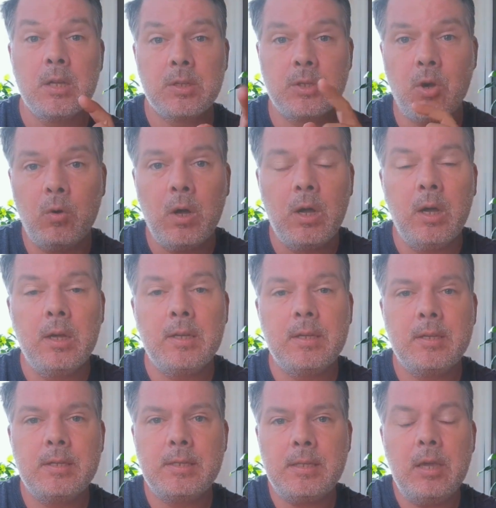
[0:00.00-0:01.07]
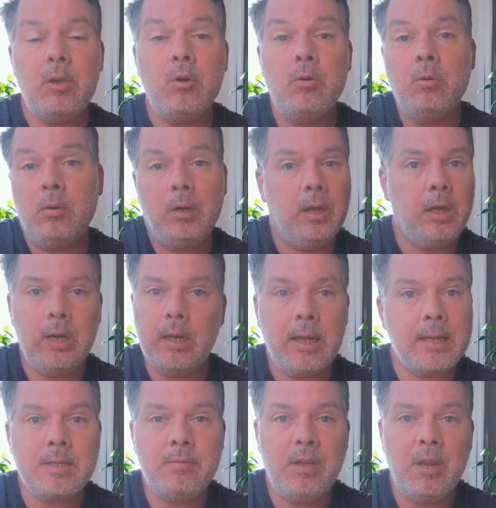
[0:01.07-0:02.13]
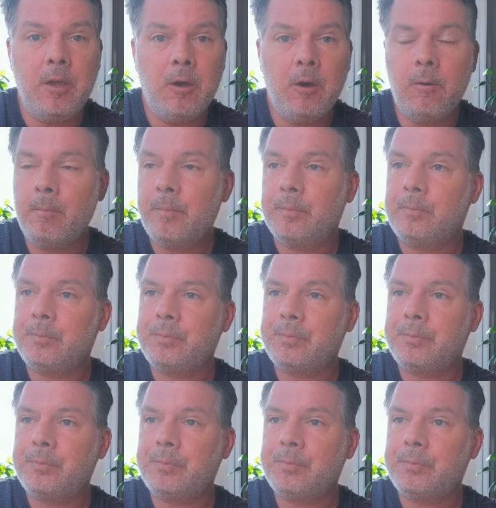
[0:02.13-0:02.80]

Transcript: So see you in the next video.